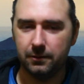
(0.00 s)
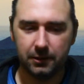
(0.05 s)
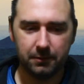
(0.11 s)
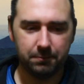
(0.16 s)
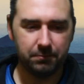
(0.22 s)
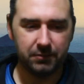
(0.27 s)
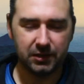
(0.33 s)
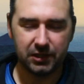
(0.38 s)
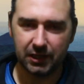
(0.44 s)

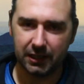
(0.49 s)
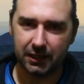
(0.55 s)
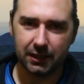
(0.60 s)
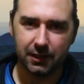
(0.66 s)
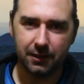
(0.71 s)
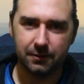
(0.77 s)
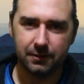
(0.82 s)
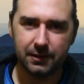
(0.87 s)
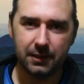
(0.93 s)
you stick your
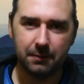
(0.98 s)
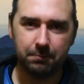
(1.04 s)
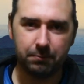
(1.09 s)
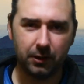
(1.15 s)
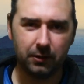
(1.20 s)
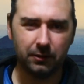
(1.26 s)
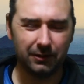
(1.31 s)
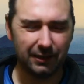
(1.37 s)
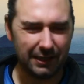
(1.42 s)
nose in the
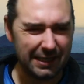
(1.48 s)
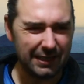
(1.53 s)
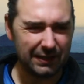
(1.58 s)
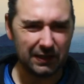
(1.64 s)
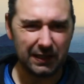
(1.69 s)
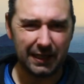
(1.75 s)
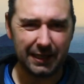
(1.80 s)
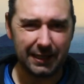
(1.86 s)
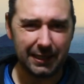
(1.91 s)
bottle. Is
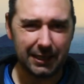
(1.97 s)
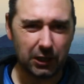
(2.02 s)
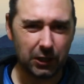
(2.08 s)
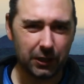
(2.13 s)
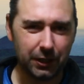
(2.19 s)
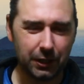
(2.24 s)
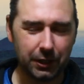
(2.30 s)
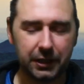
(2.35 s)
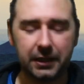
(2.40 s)
it any
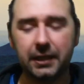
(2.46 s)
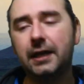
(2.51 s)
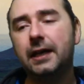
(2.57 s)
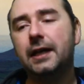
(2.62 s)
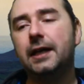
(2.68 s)
good?